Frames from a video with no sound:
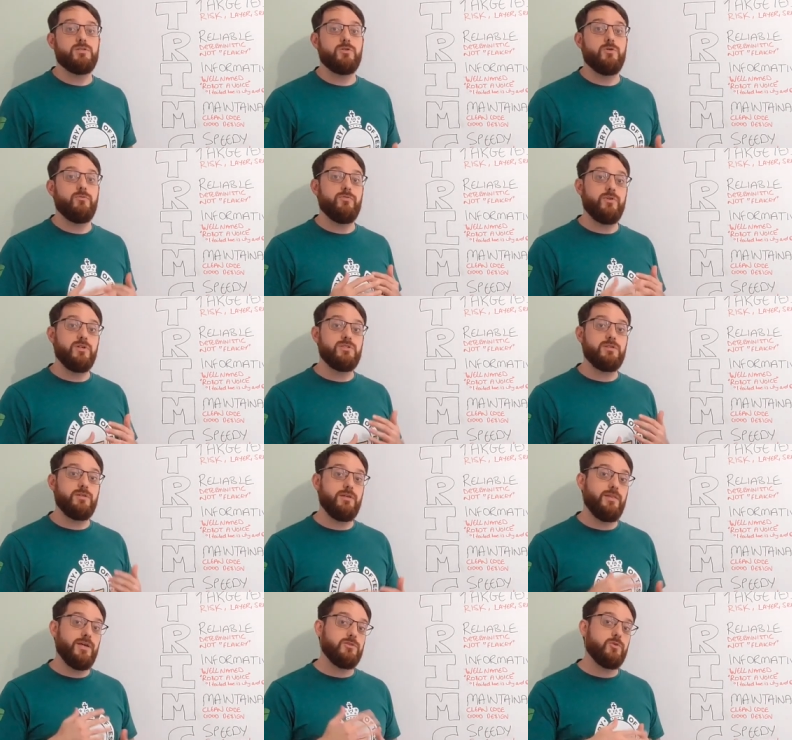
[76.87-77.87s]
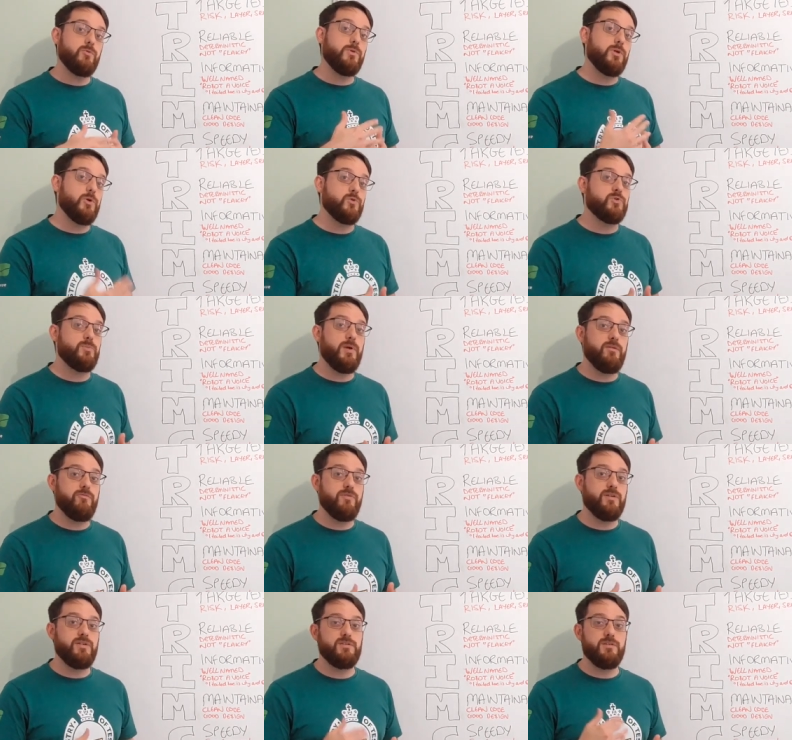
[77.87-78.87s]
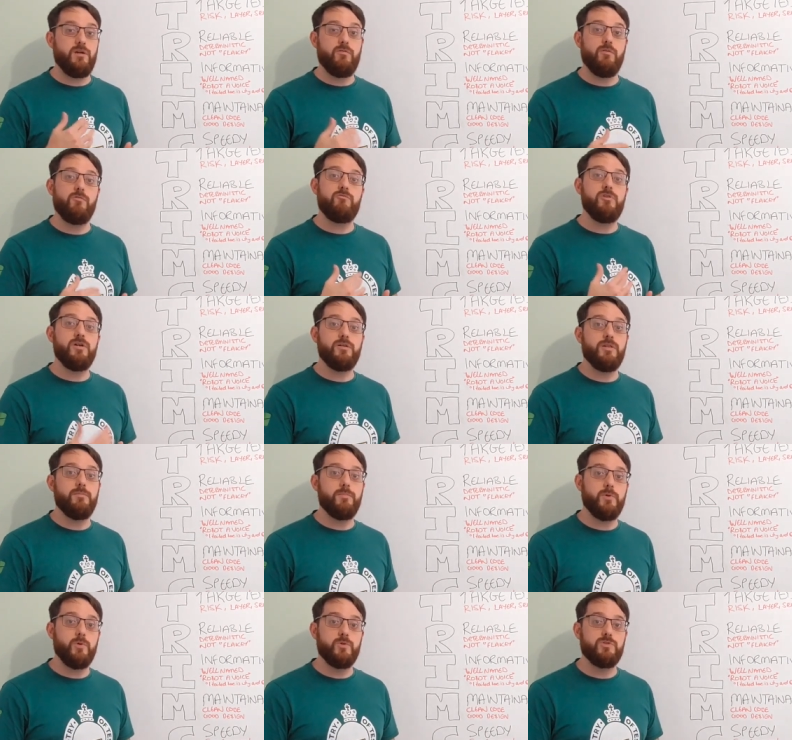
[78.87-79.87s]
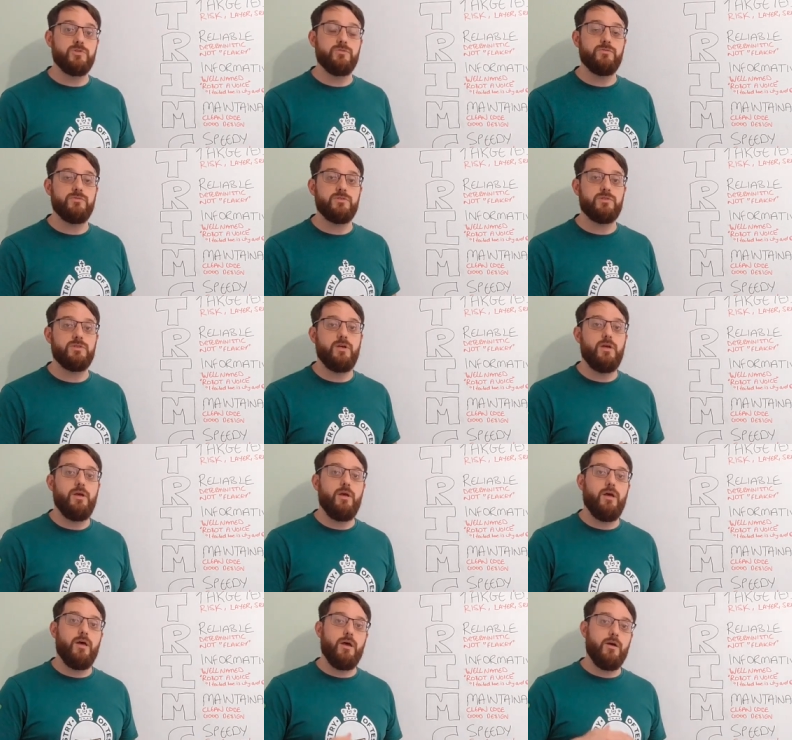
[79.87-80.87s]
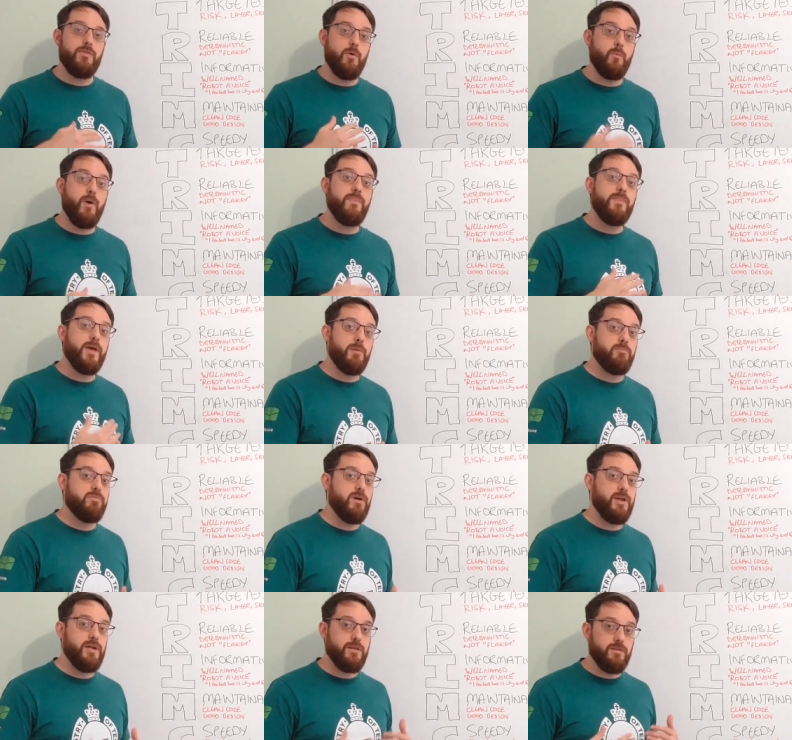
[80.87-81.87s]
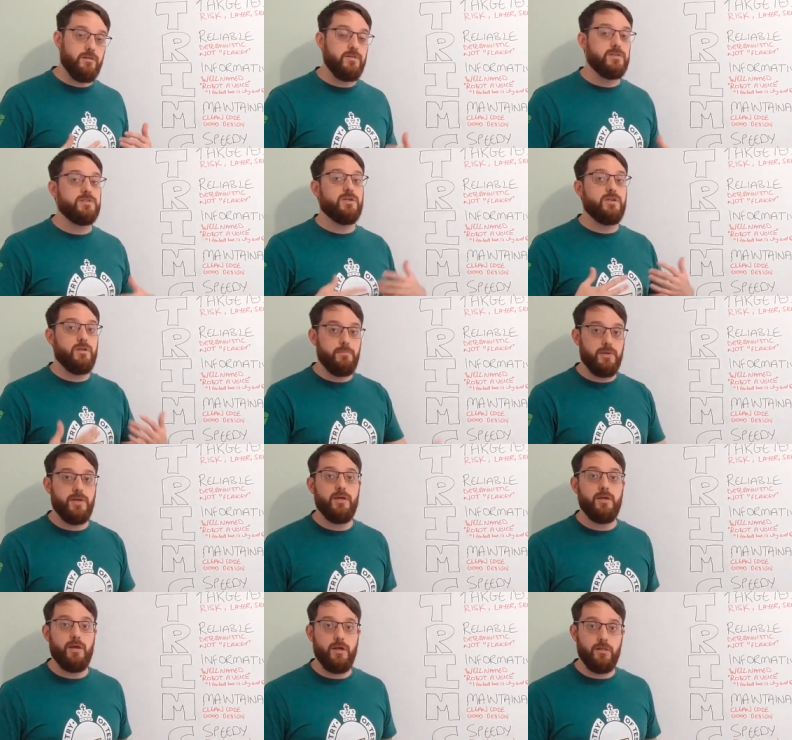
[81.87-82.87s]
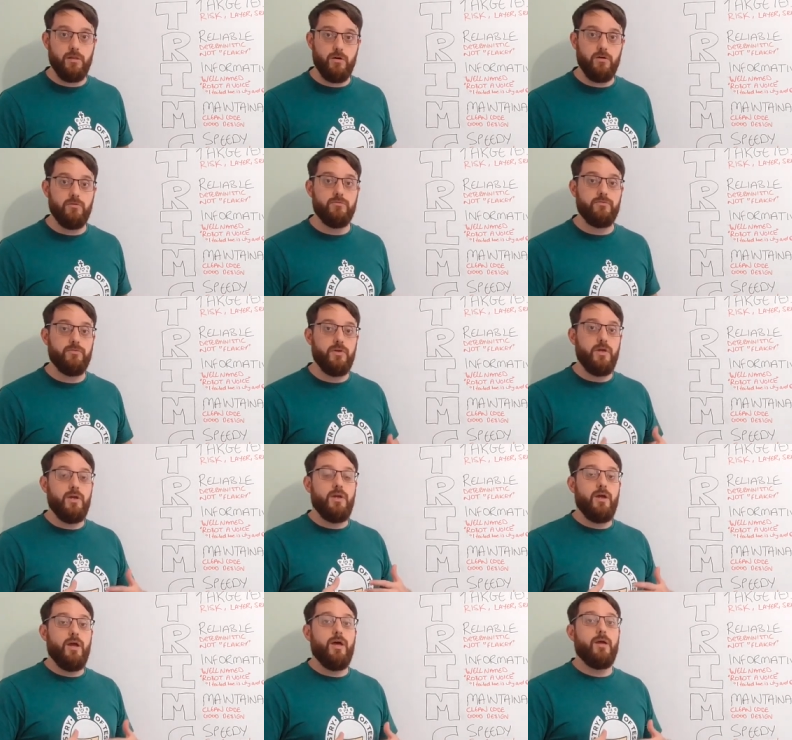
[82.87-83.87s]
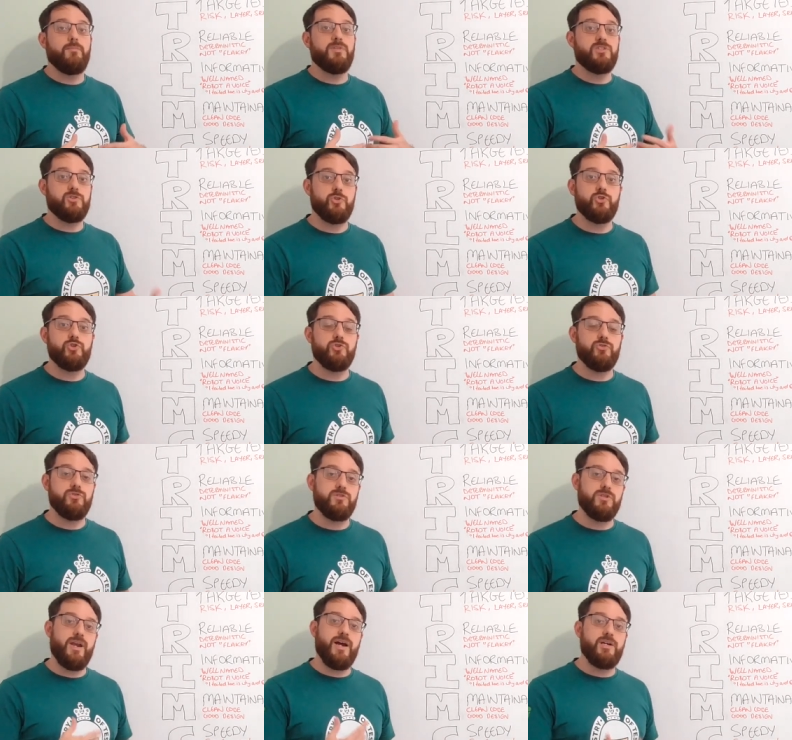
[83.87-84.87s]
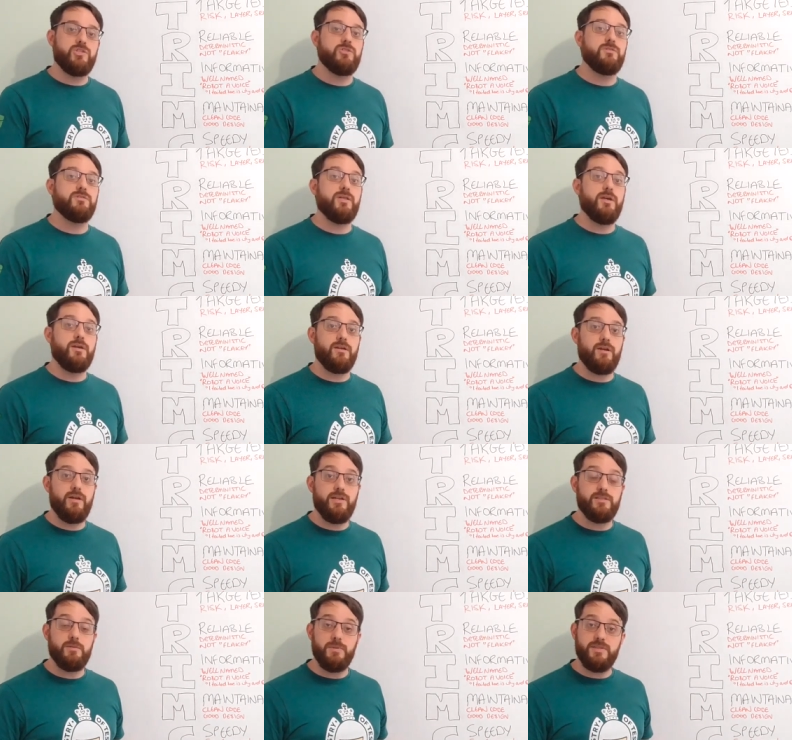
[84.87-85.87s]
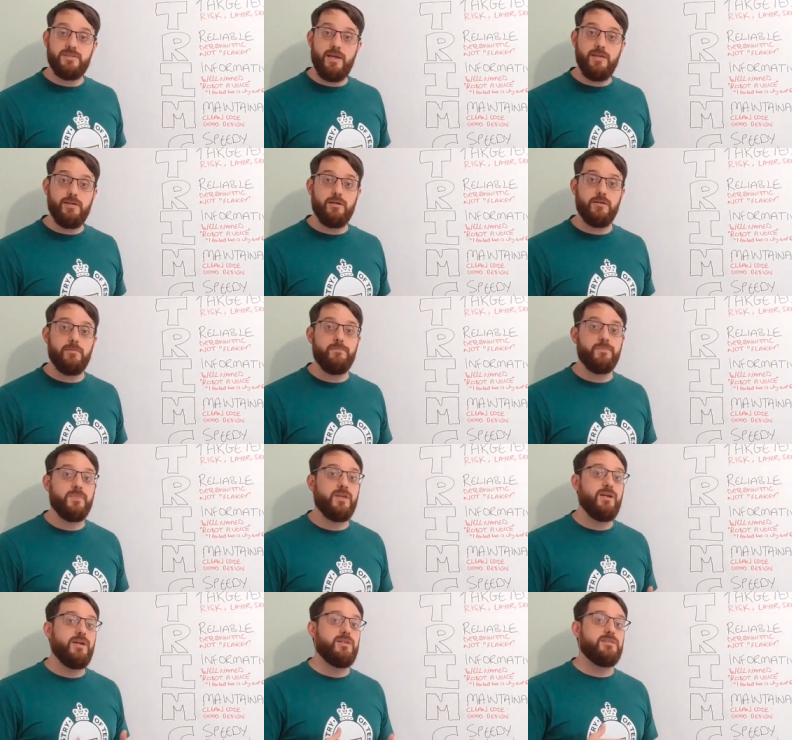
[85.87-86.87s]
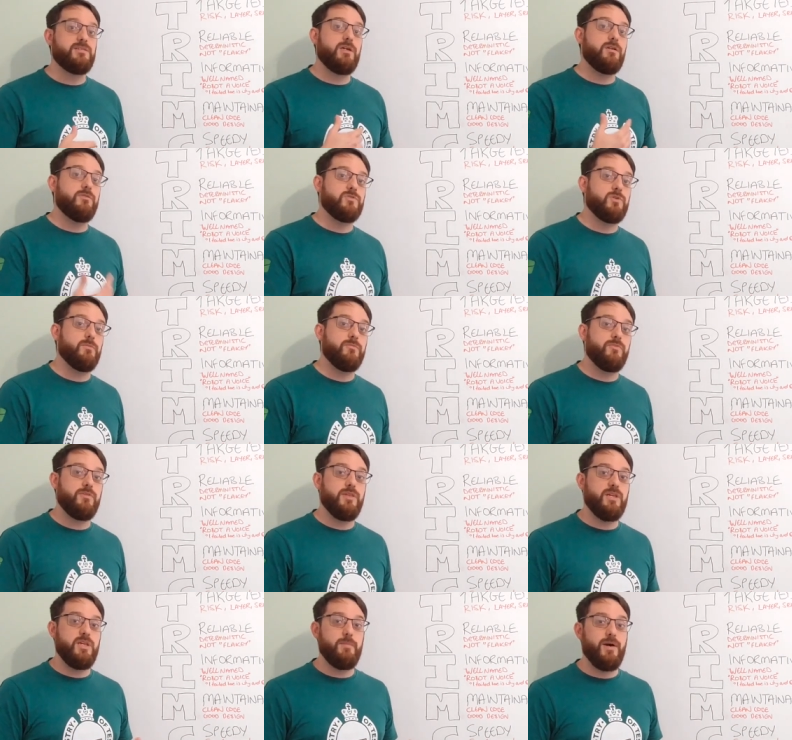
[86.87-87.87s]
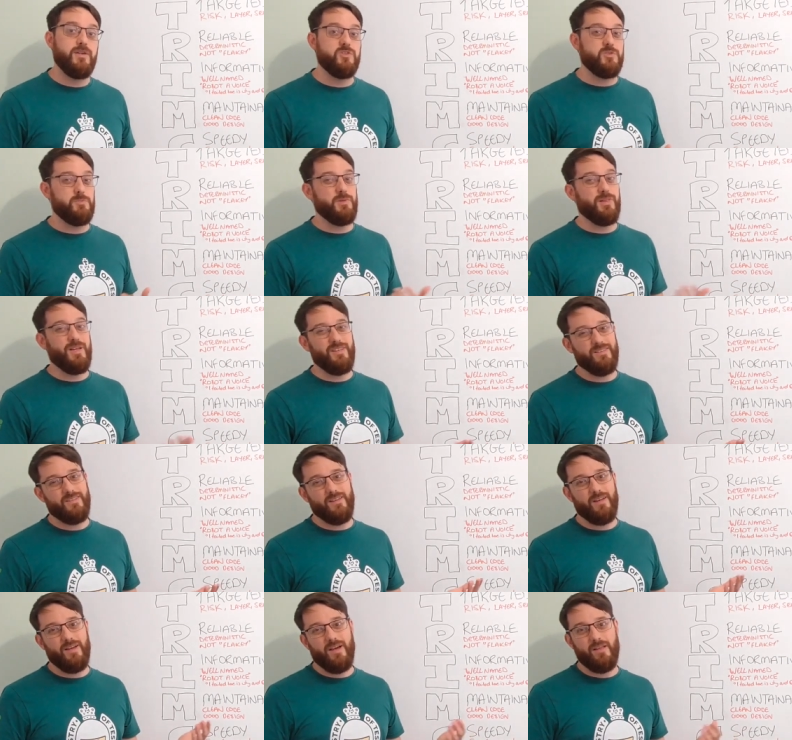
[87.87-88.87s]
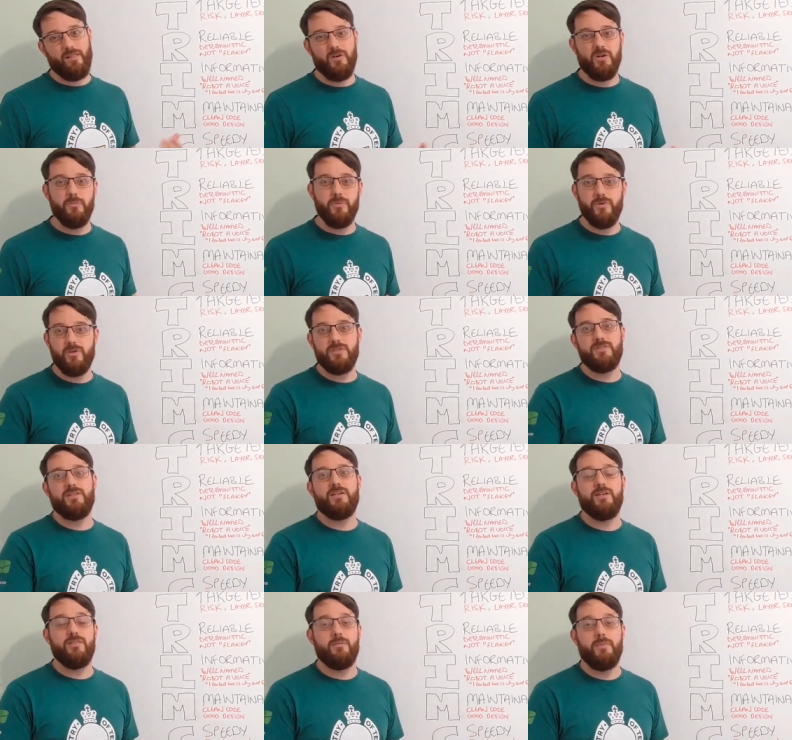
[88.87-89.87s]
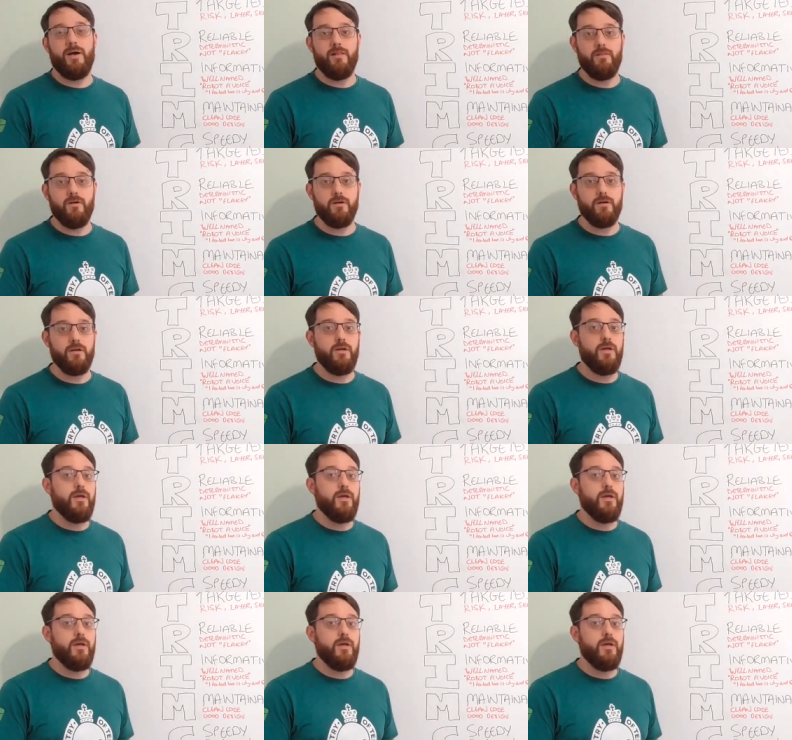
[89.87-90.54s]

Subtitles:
So firstly, let's only automate things that are of real importance, that when they break, there is going to be a lot of discussions and actions that are going to need to be taken, instead of something that you might just be like, log a bug, stick it in the backlog.